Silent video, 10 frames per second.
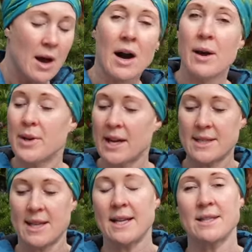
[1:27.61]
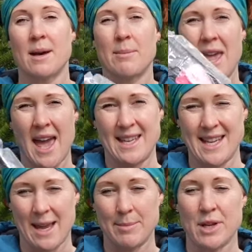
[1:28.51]
I would add to that some
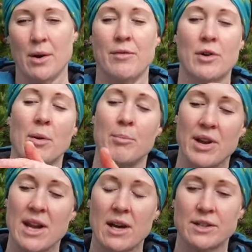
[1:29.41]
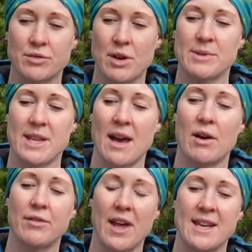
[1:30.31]
K-tape. So I've got pre-cut strips there
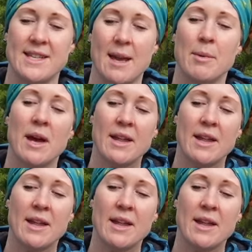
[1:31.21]
of K-tape.